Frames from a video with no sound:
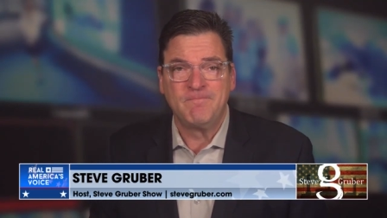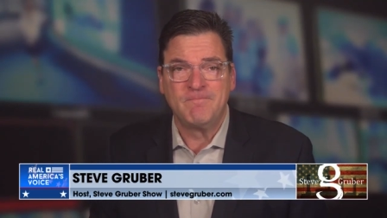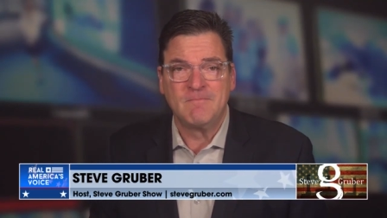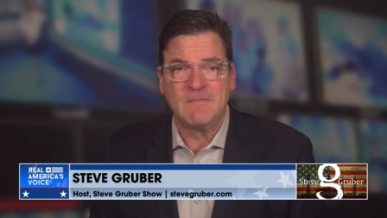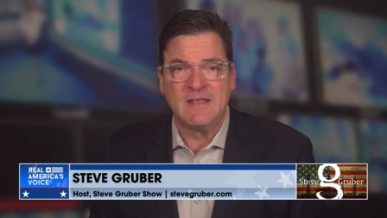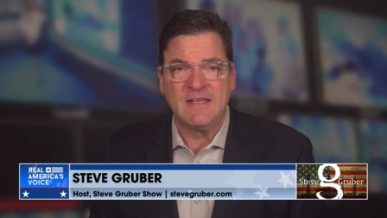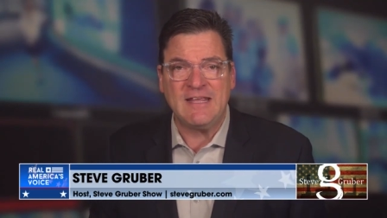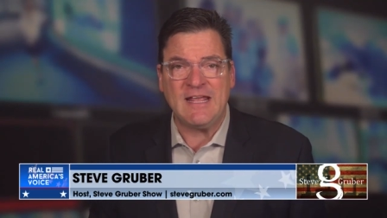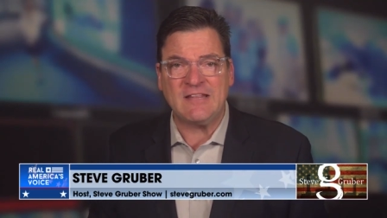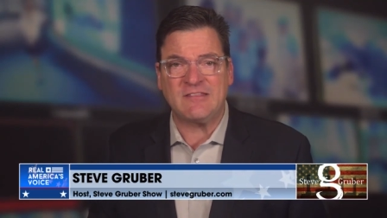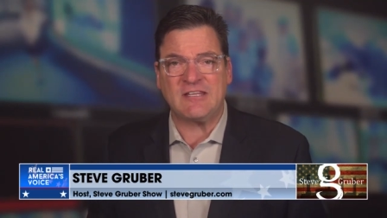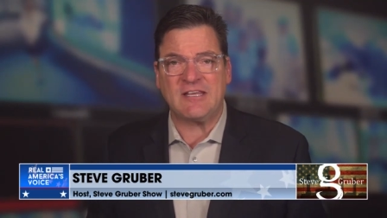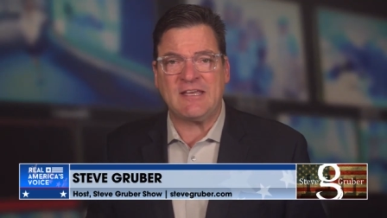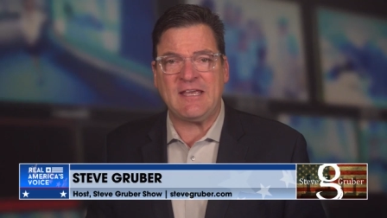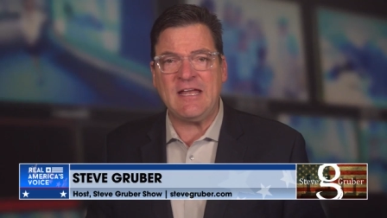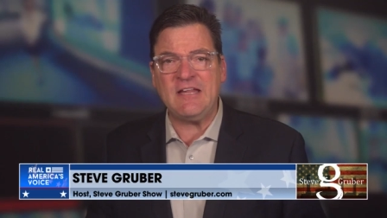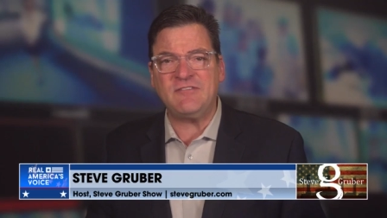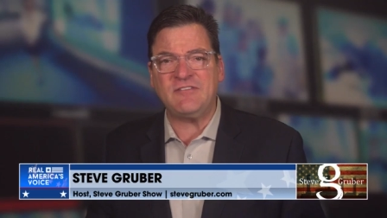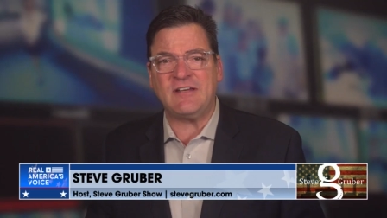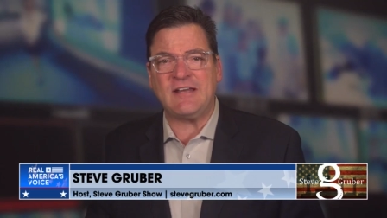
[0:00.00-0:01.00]
Yet the
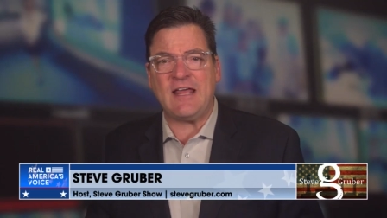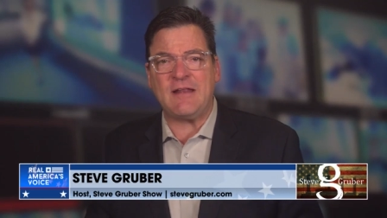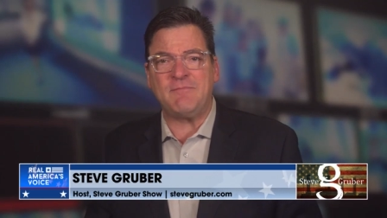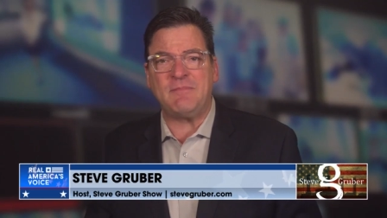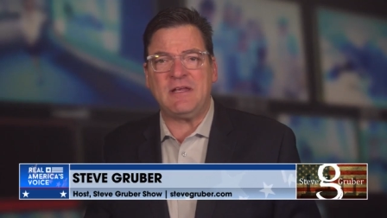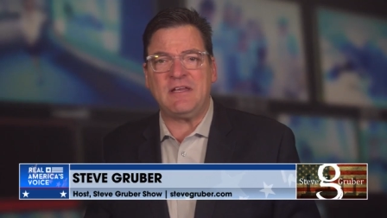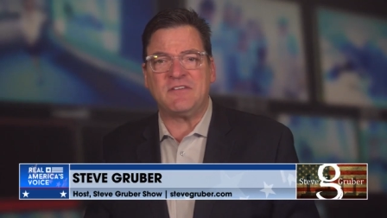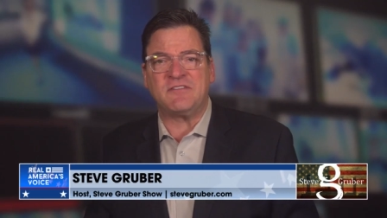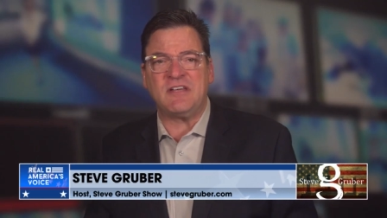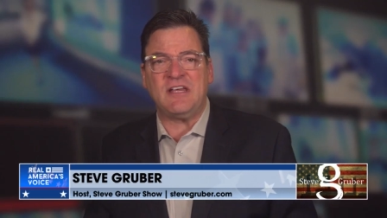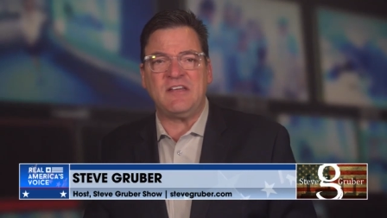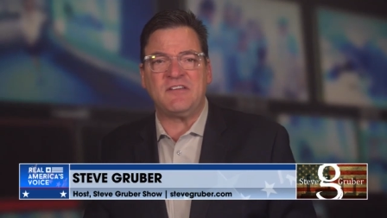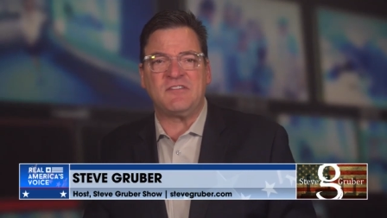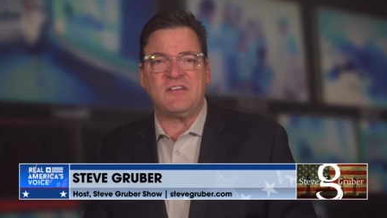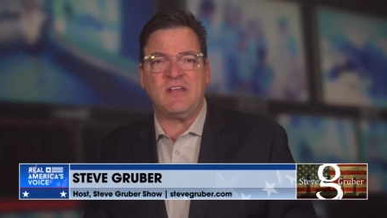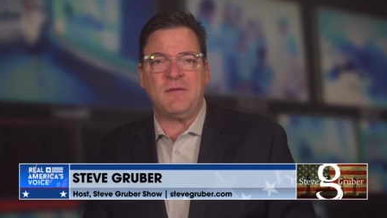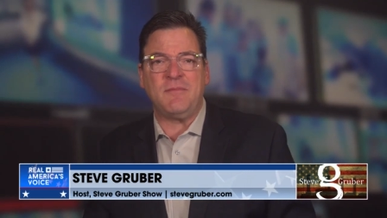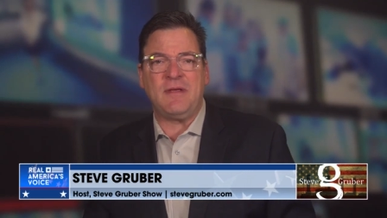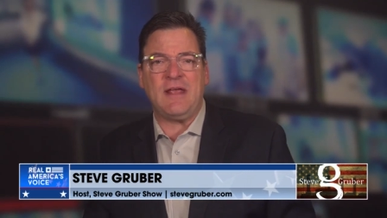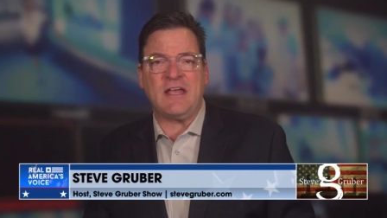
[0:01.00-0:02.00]
kids at NBC,
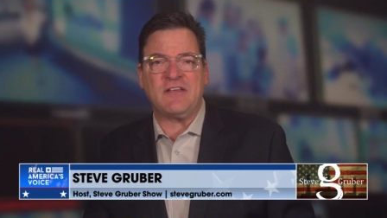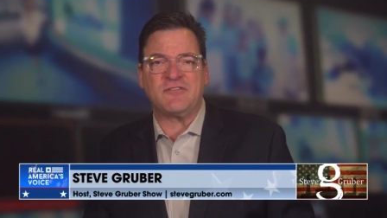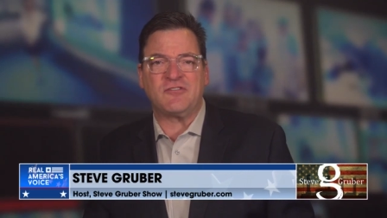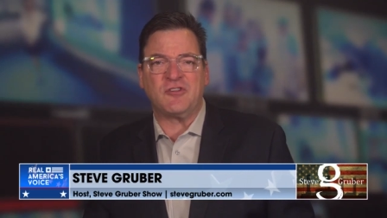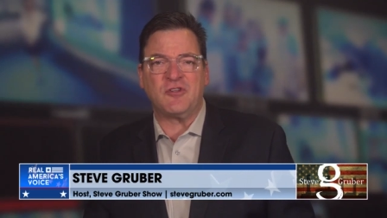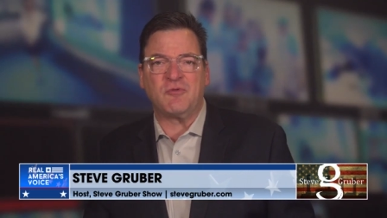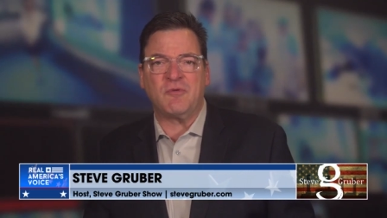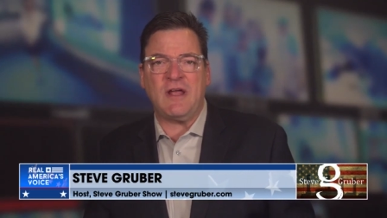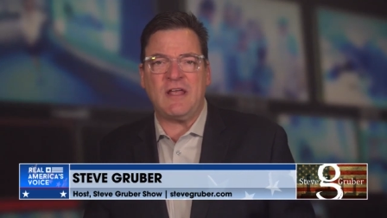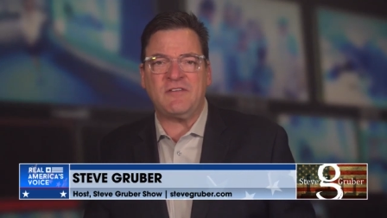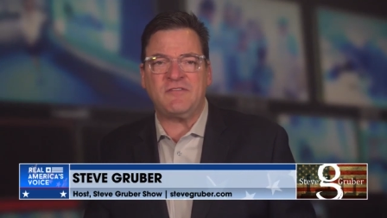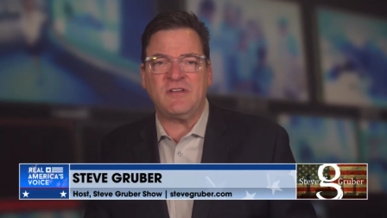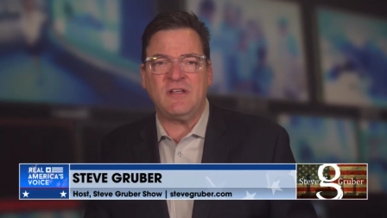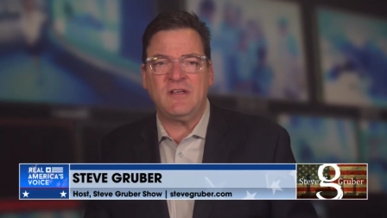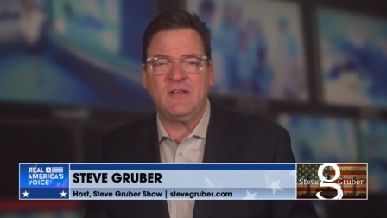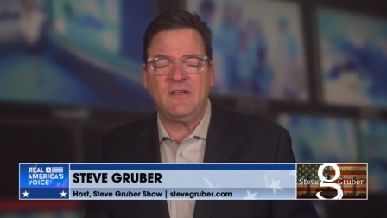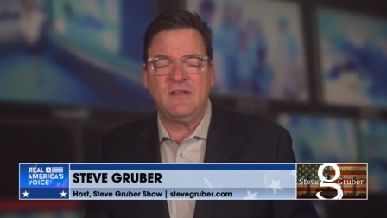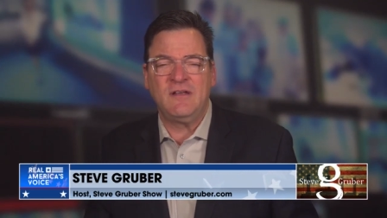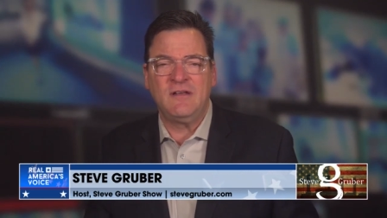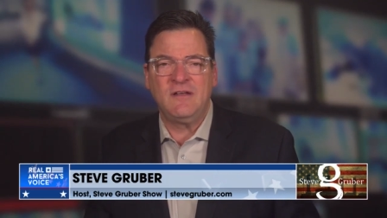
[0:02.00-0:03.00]
CBS, and the rest,
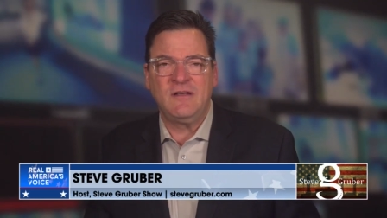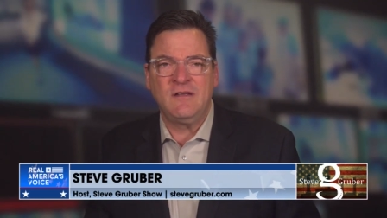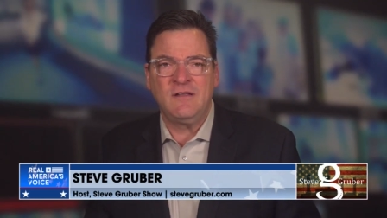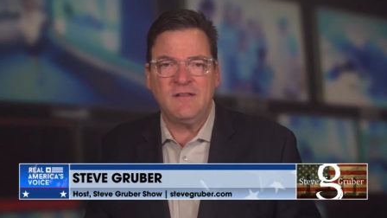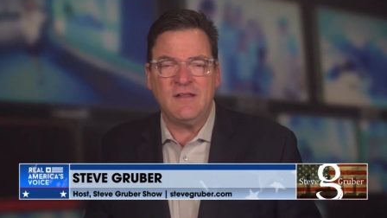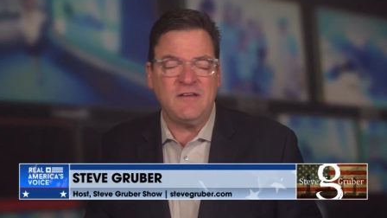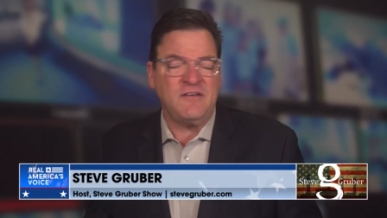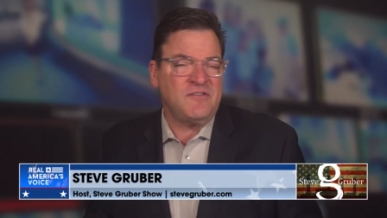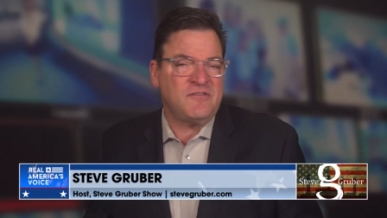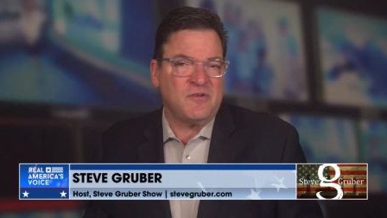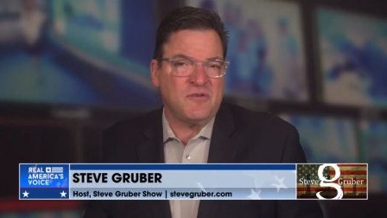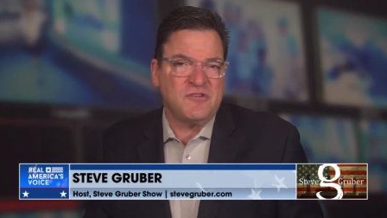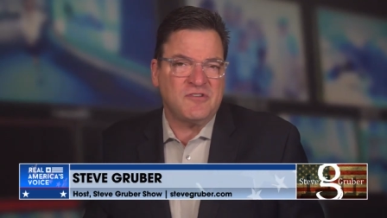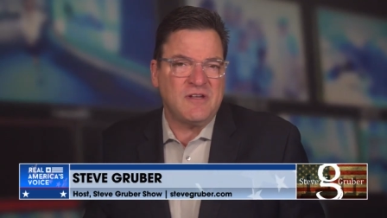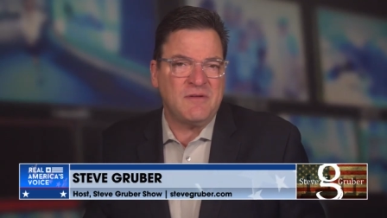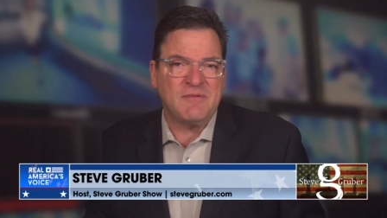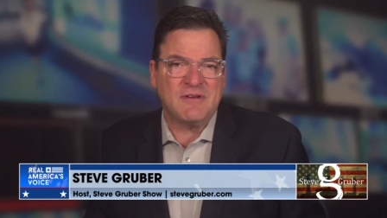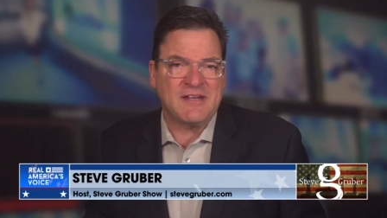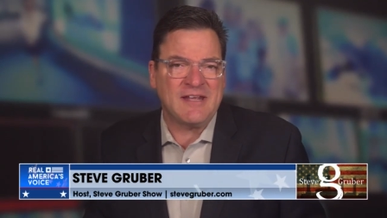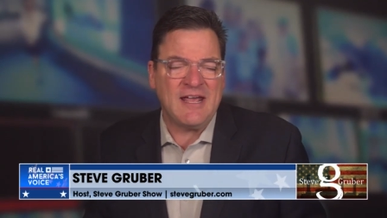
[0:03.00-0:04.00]
they just don't seem
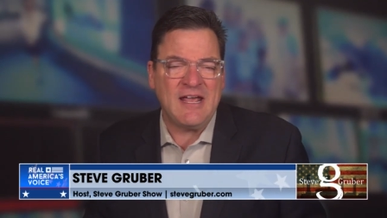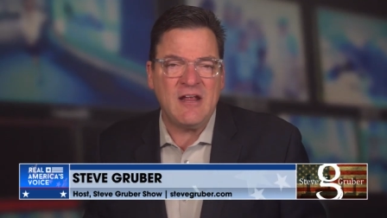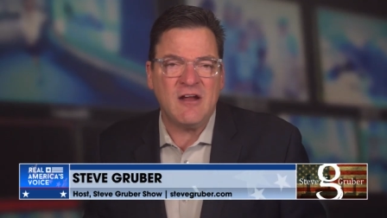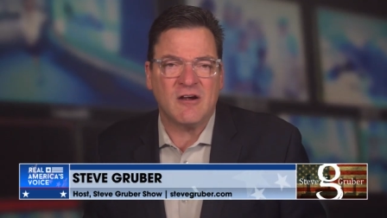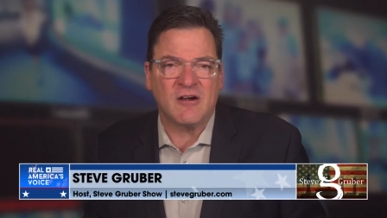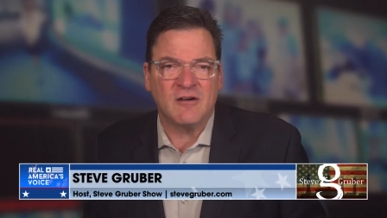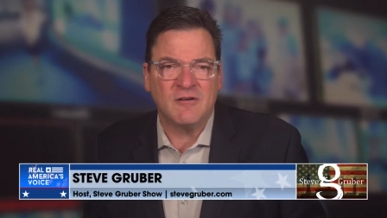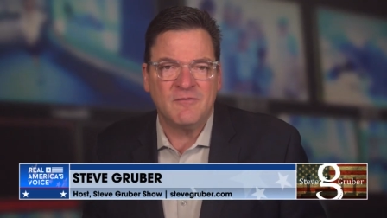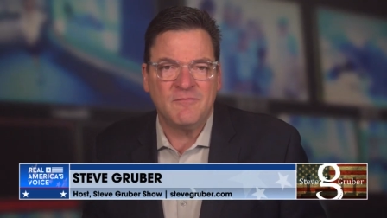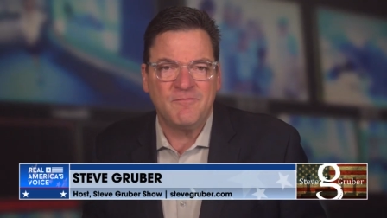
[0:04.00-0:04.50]
to care.